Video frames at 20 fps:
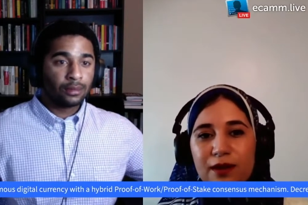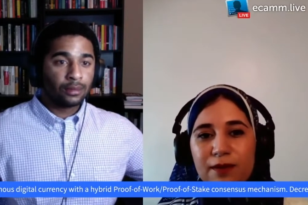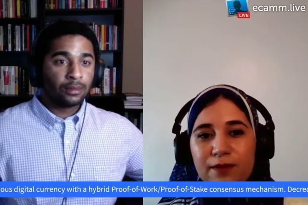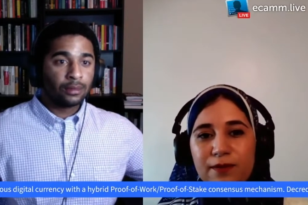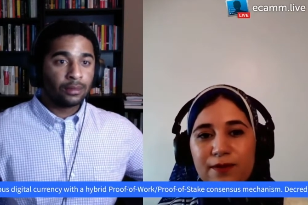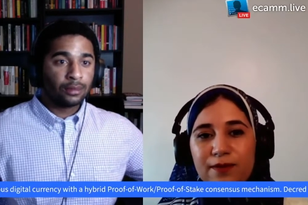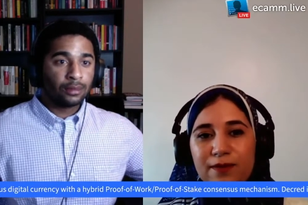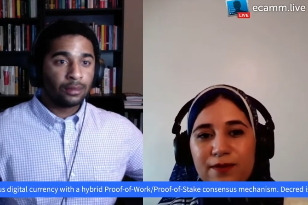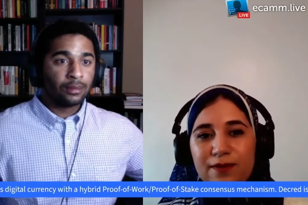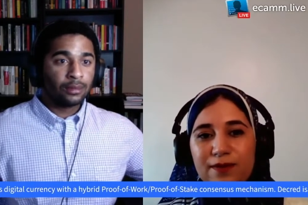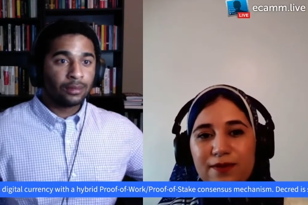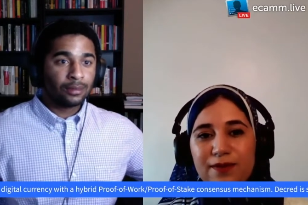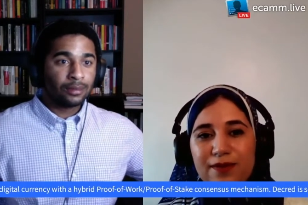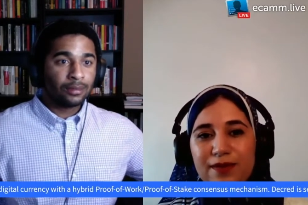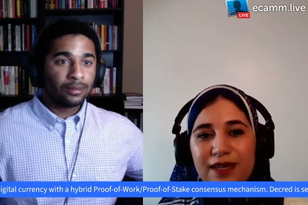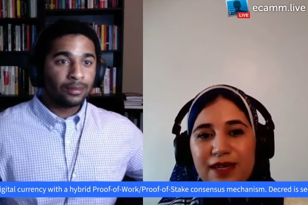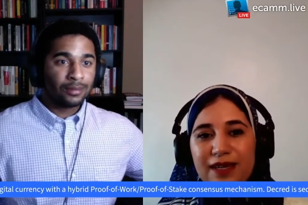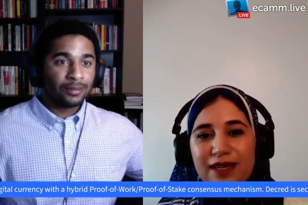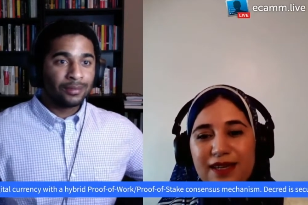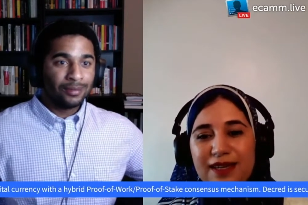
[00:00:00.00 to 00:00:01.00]

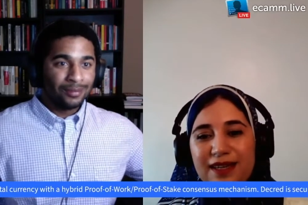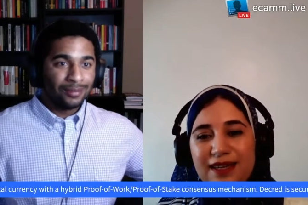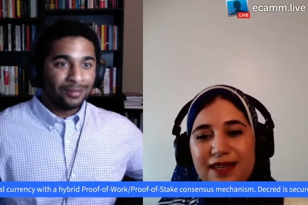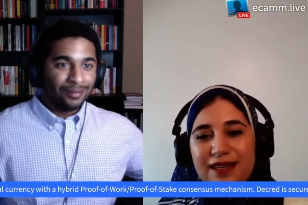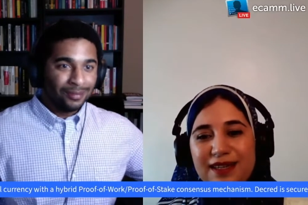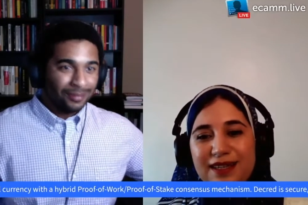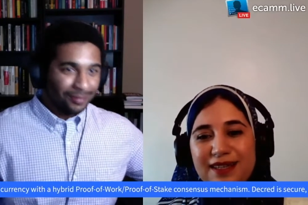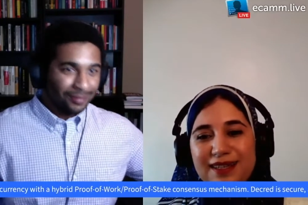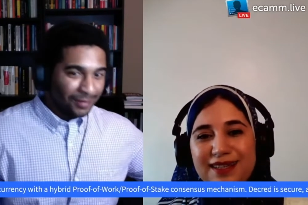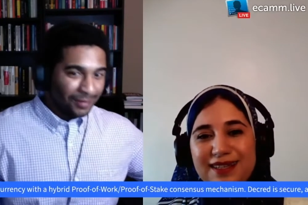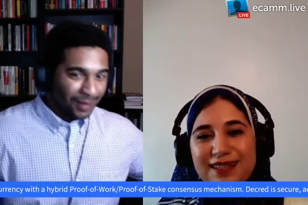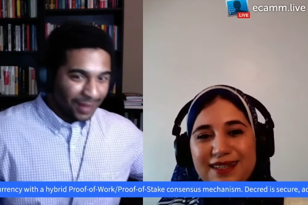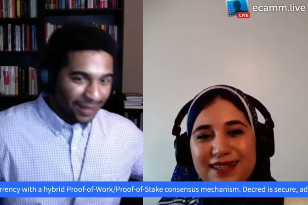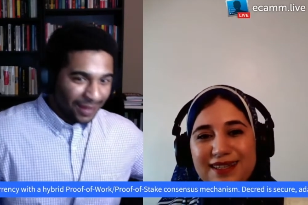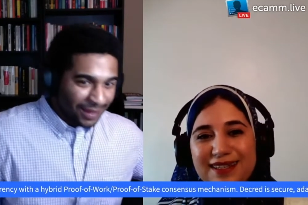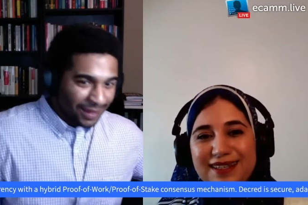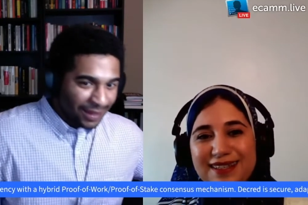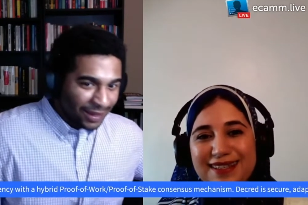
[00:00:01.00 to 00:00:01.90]
Nothing is said.